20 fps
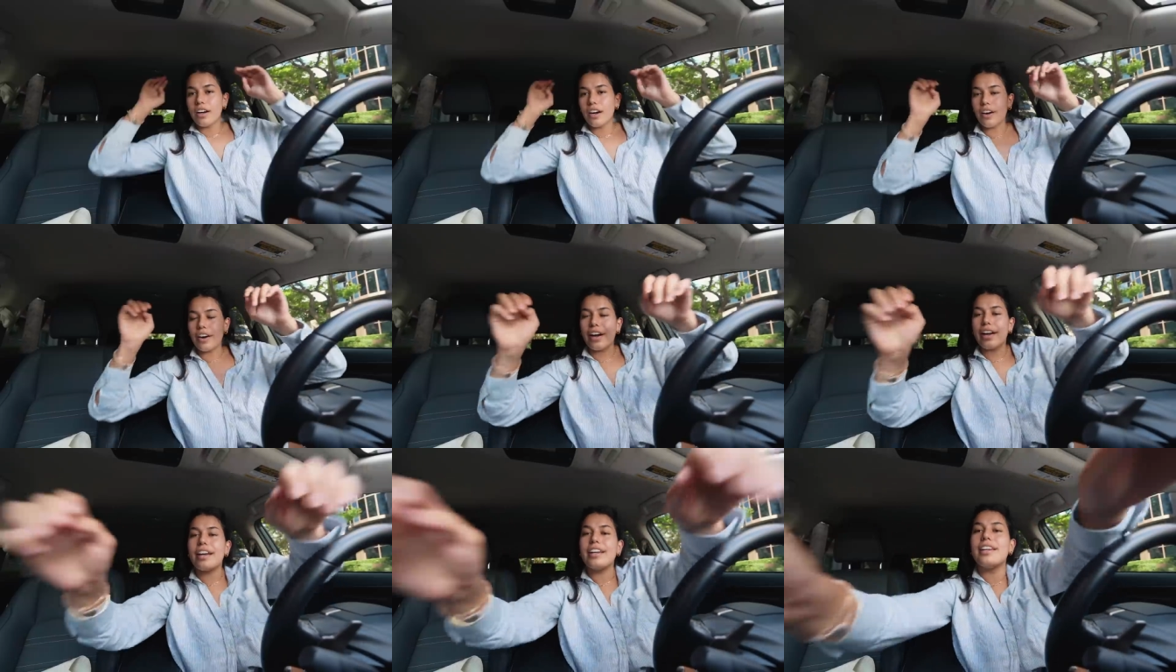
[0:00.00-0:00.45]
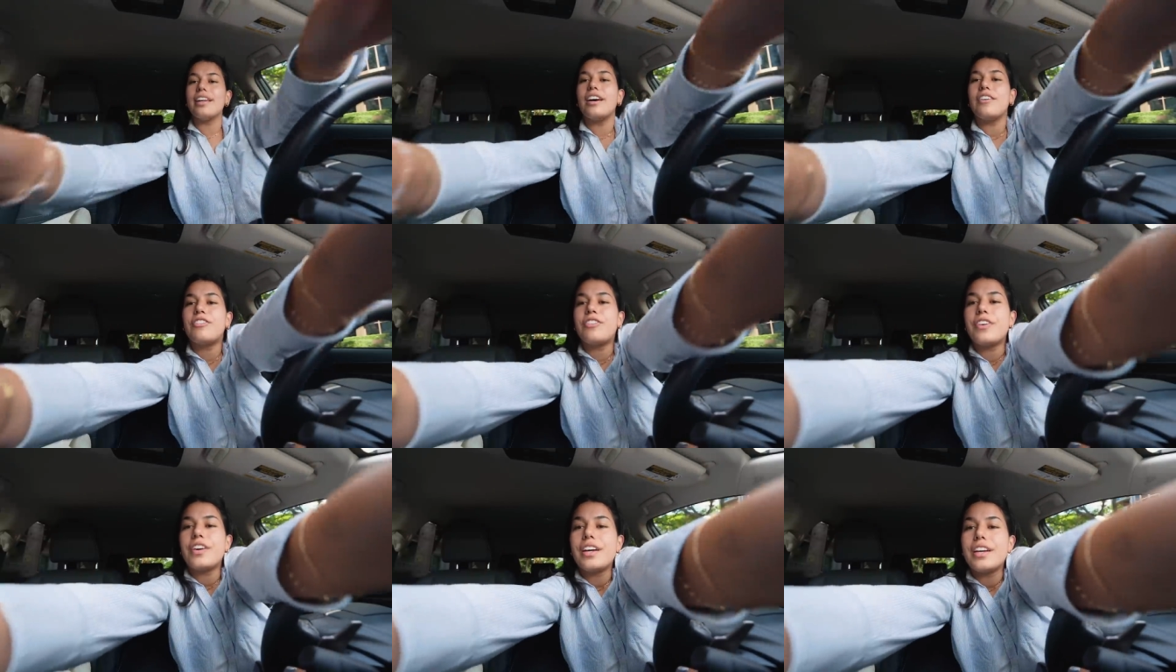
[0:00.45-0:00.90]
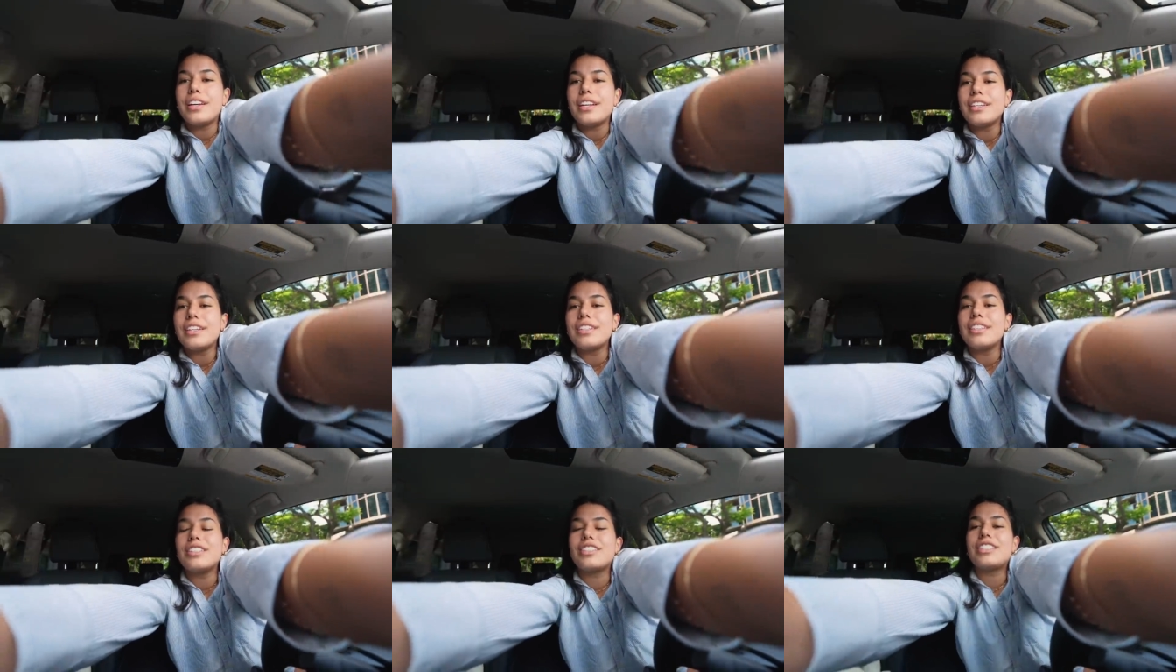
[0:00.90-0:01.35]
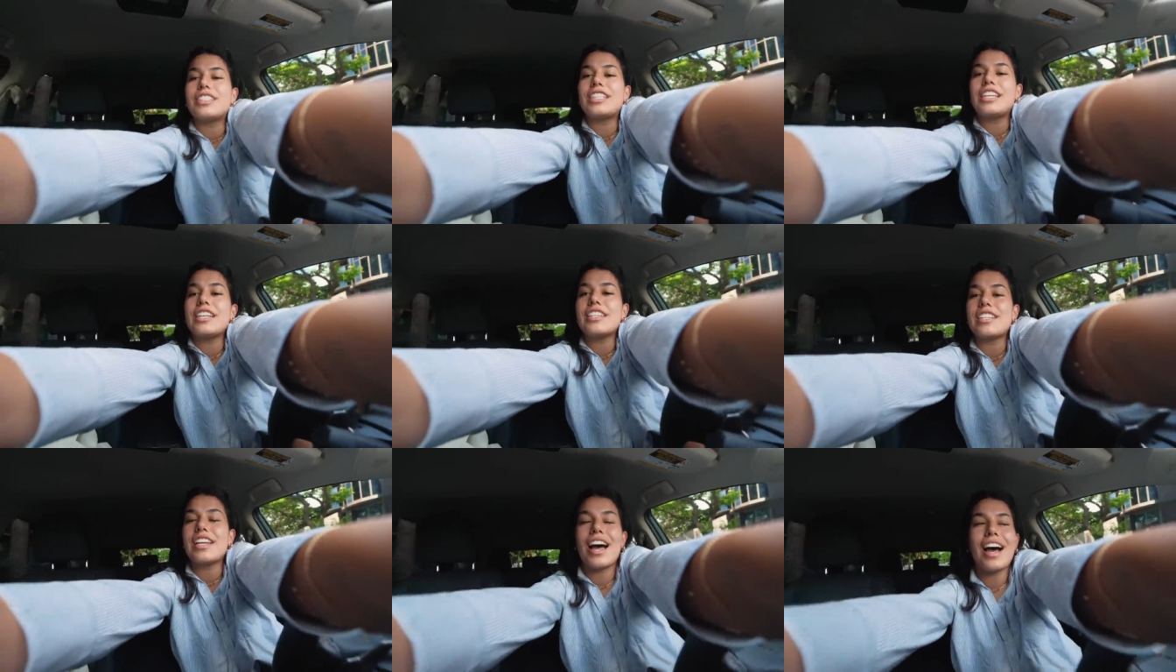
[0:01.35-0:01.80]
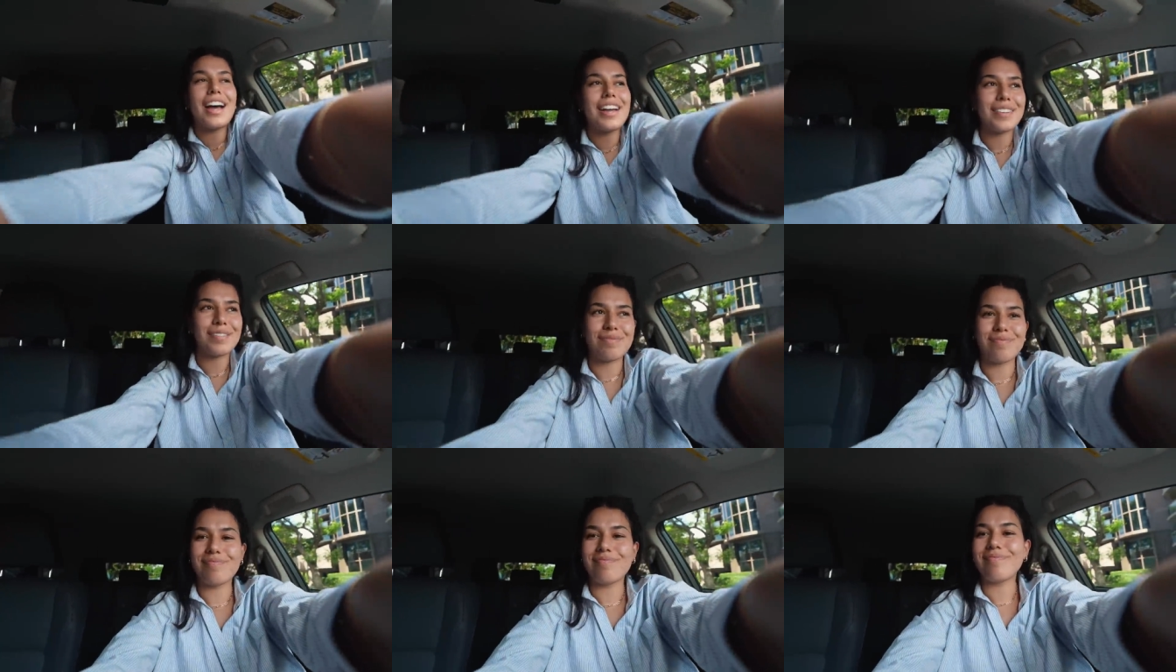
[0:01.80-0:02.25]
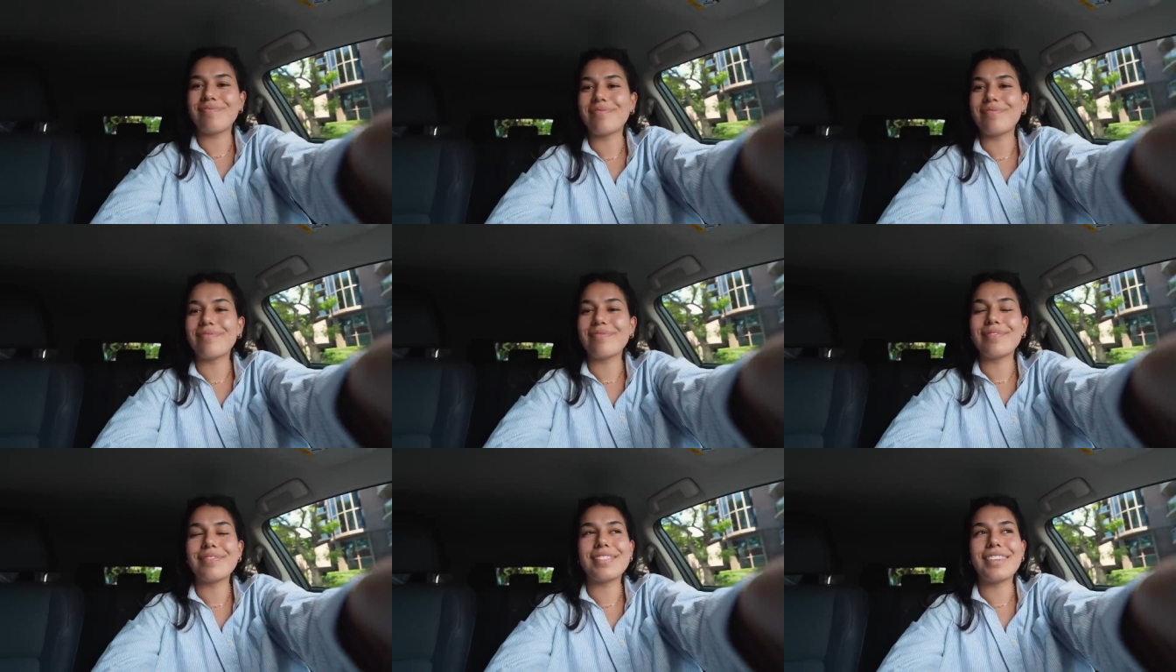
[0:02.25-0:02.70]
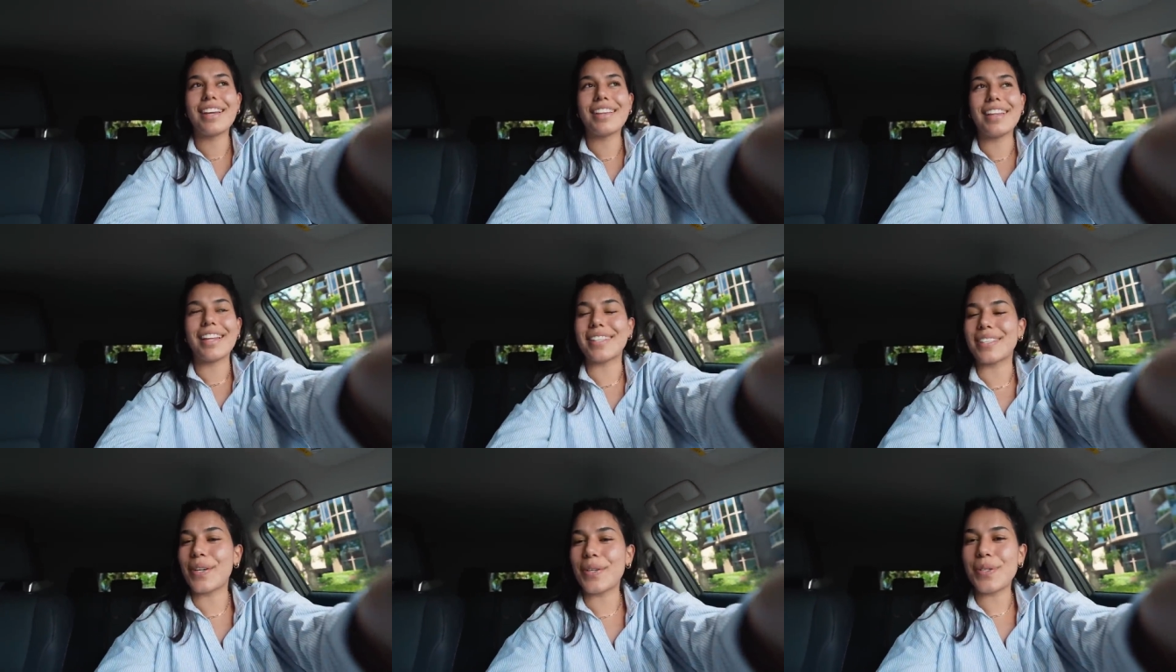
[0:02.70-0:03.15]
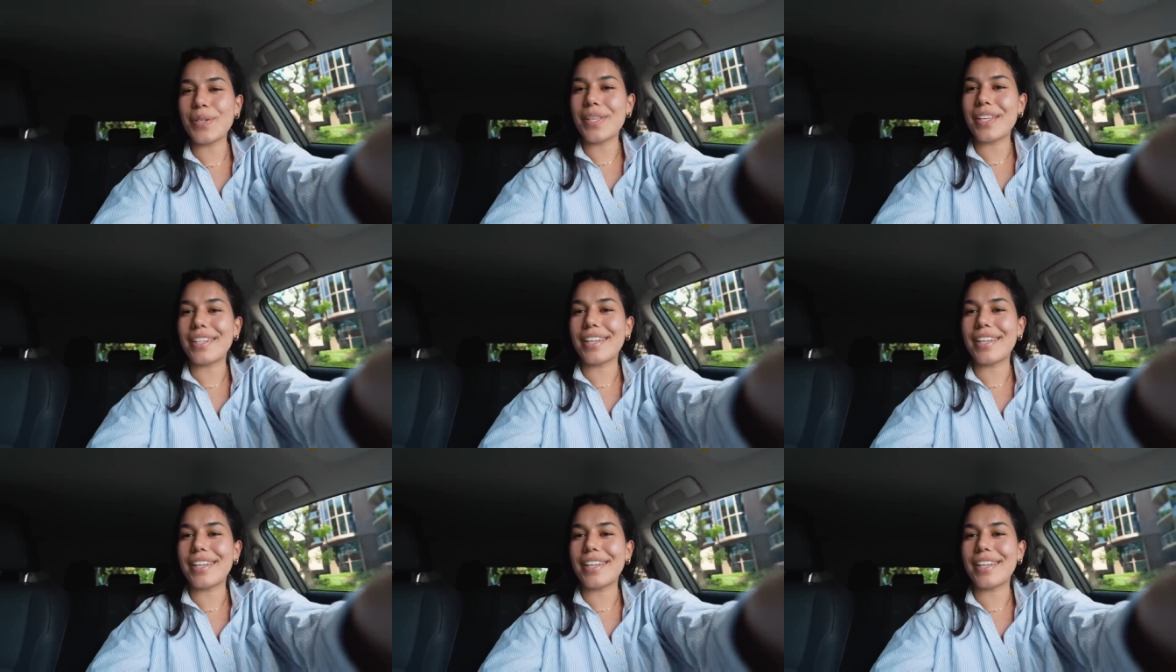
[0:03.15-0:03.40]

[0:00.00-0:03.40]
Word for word: All right, enough chit chat. Let's go do the